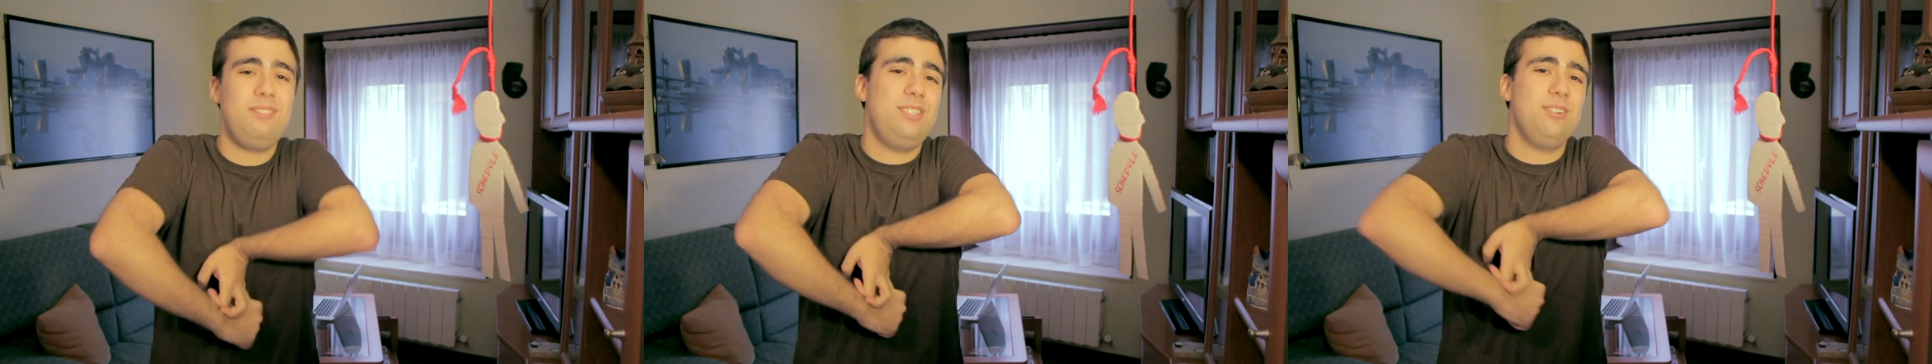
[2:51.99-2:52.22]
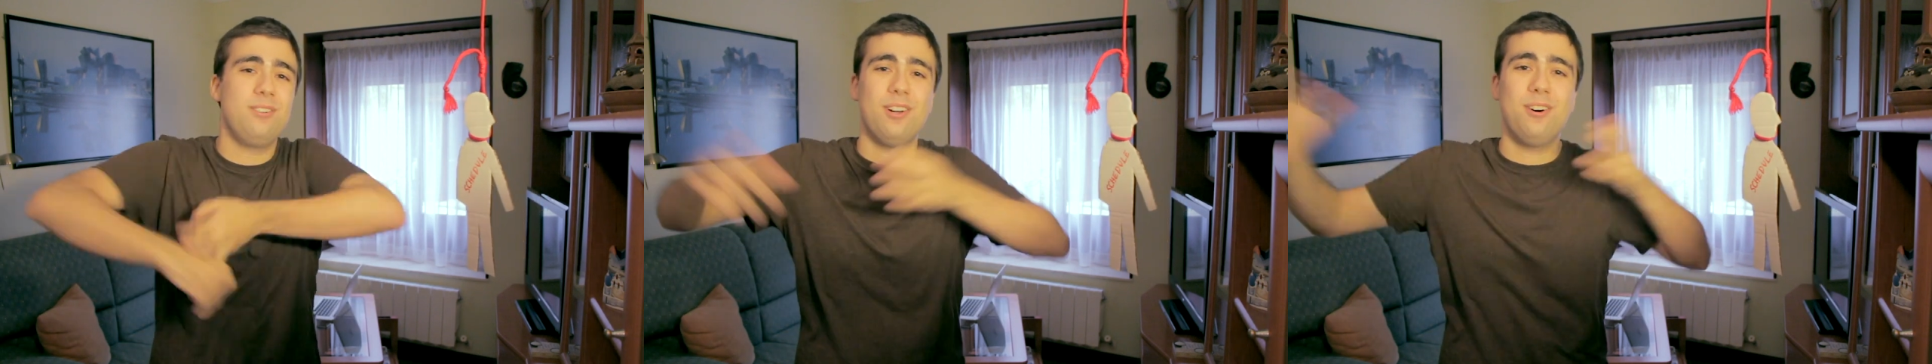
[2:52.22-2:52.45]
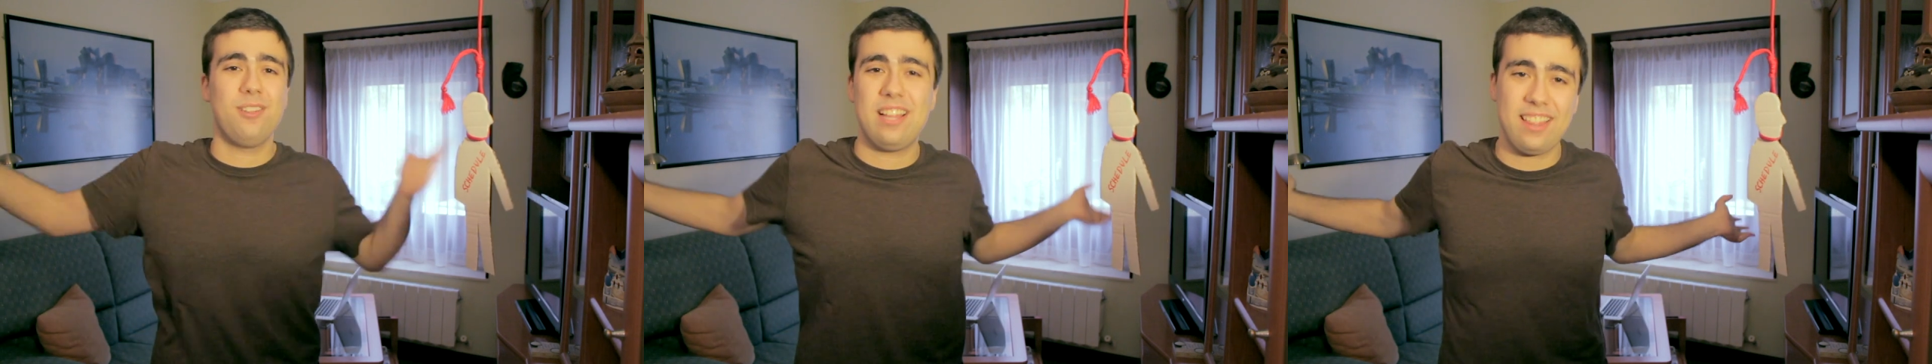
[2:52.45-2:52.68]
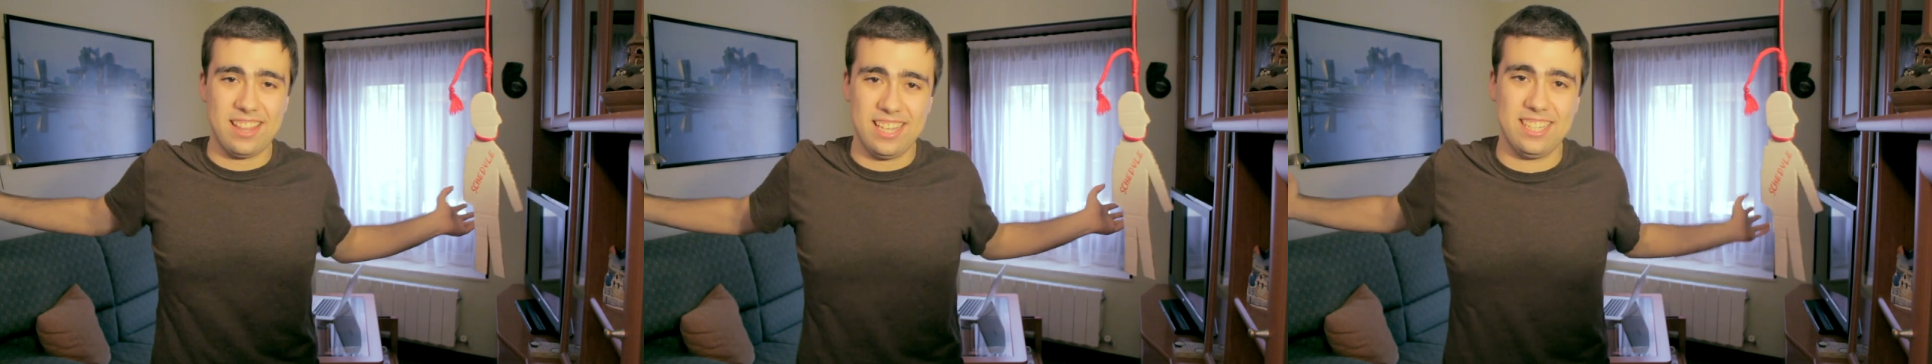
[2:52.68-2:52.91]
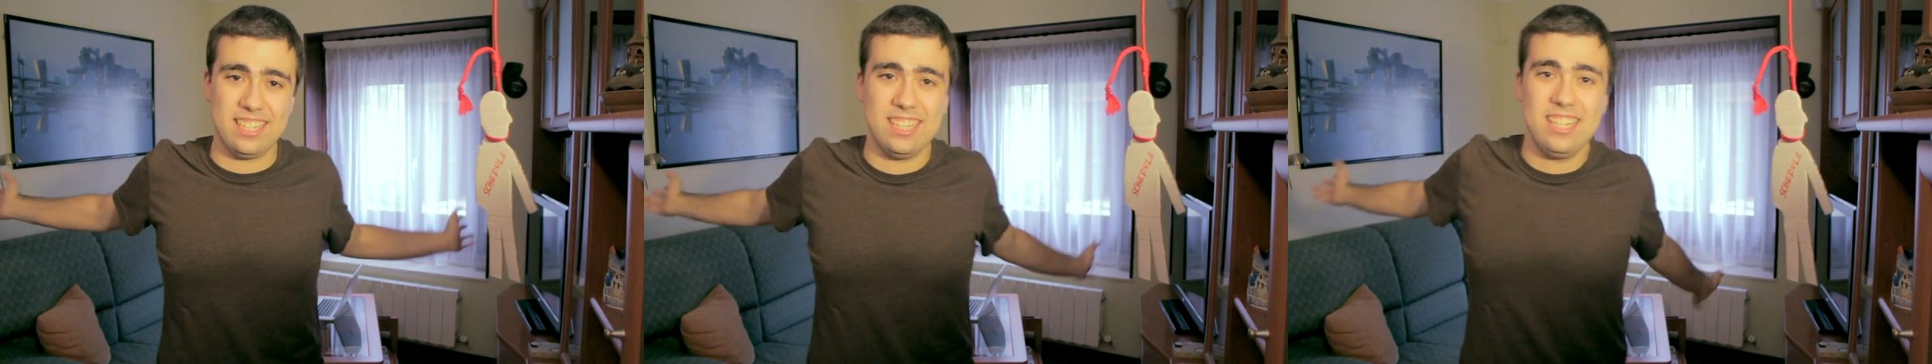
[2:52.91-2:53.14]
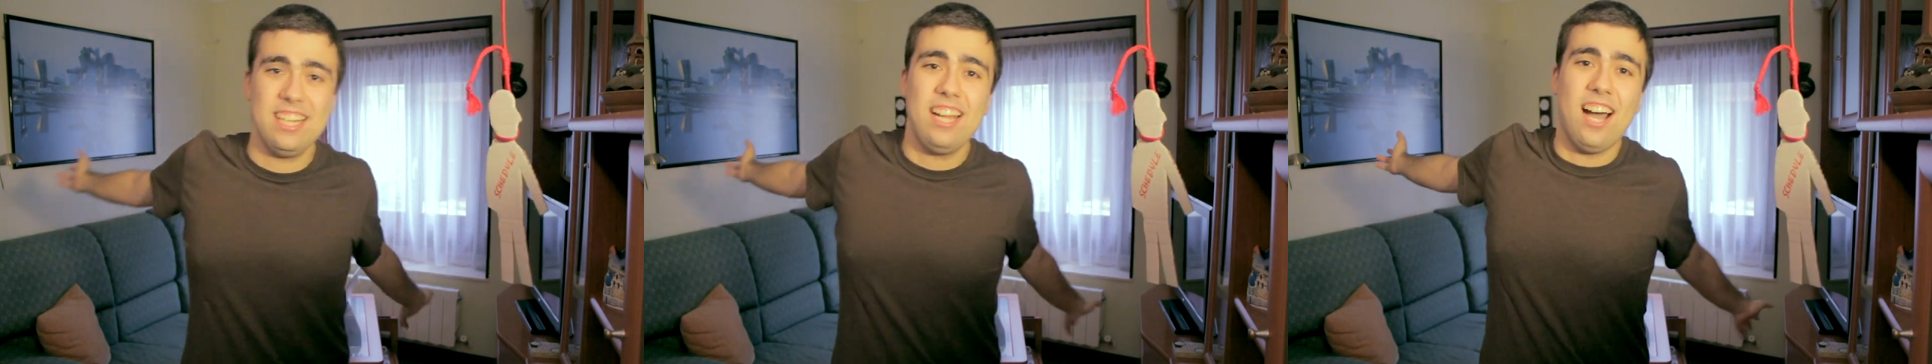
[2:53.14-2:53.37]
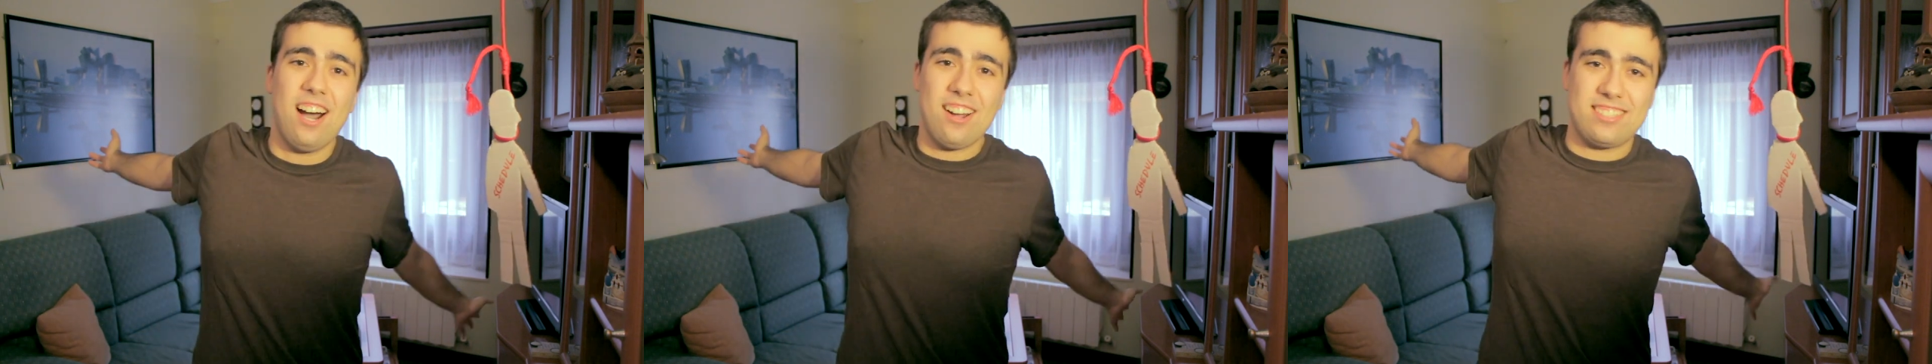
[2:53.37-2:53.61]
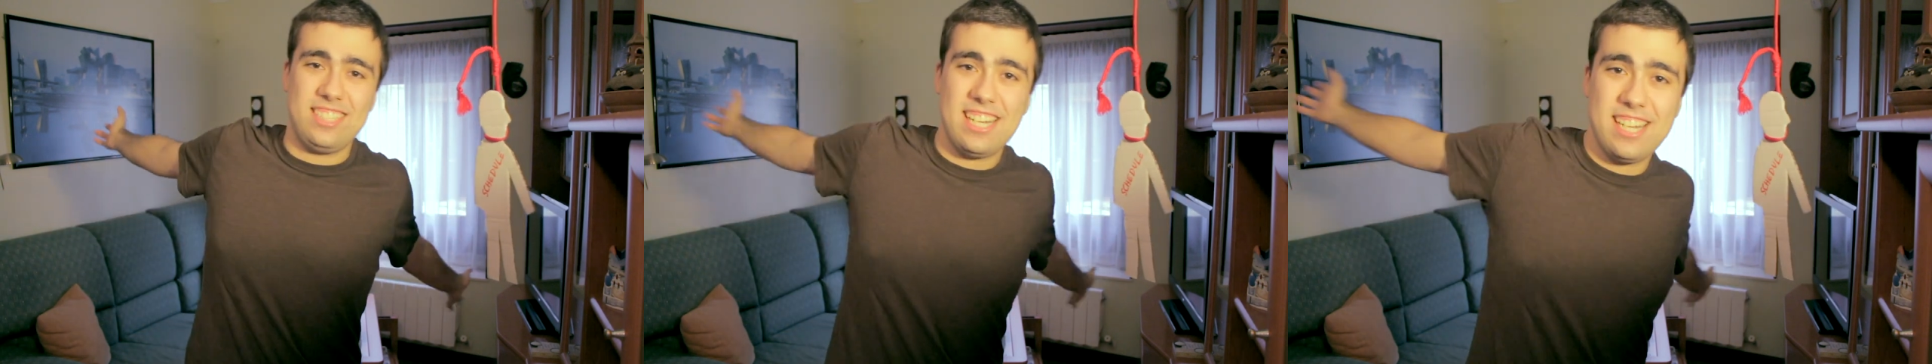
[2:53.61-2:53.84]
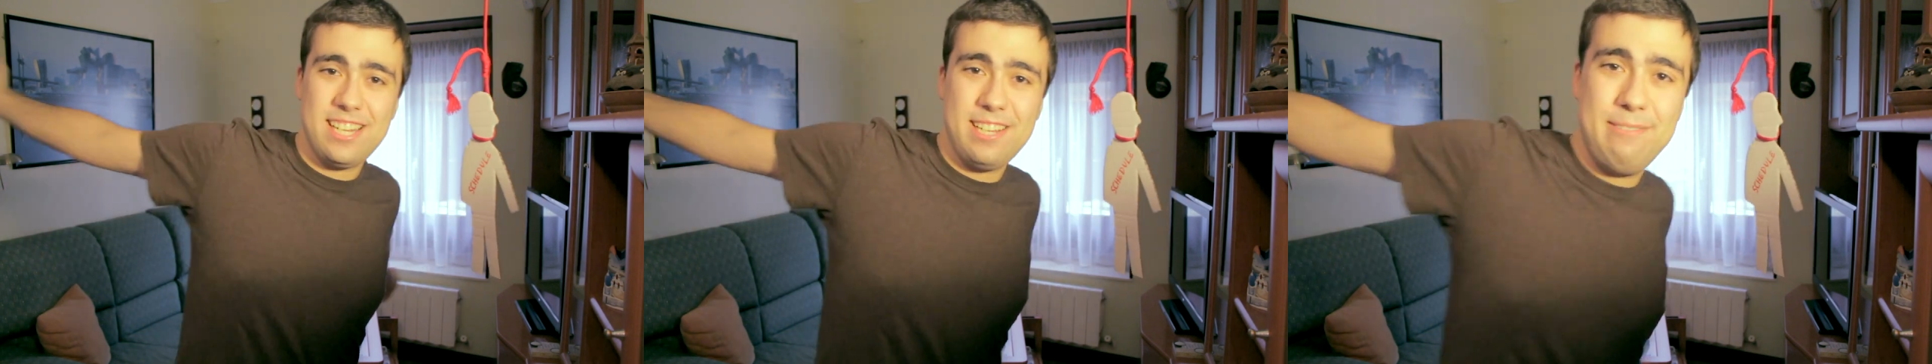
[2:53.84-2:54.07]
you know that thing. Hack
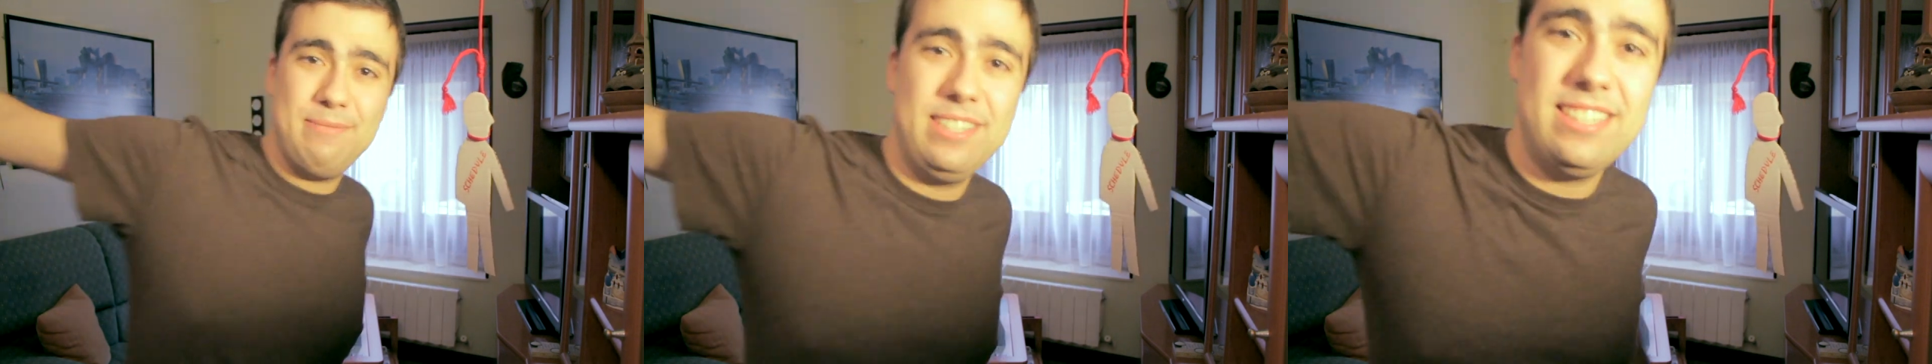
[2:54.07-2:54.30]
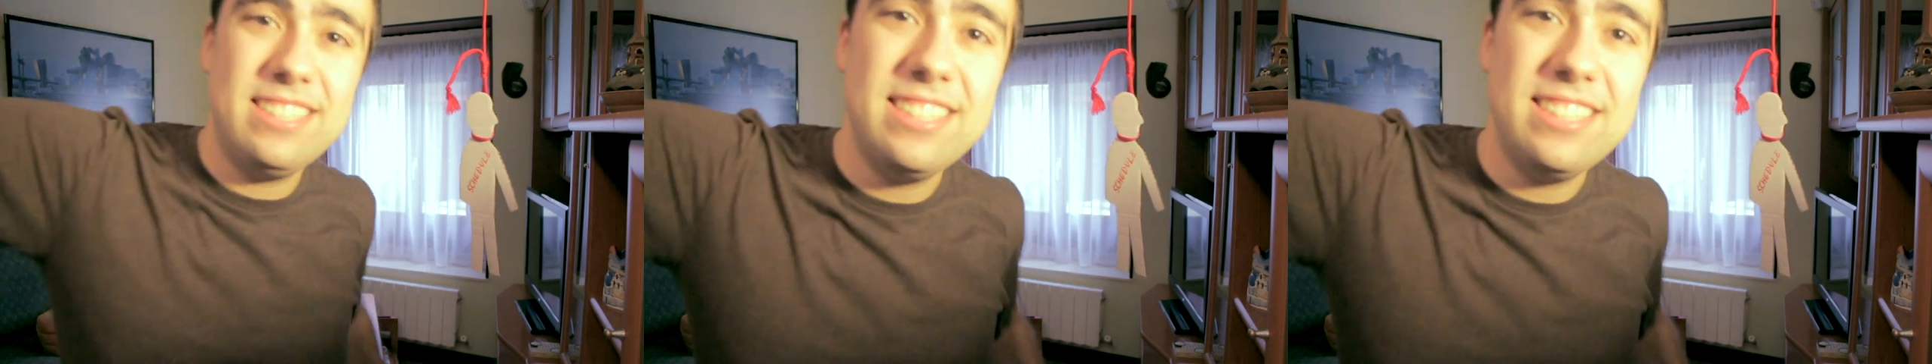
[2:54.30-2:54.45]
time!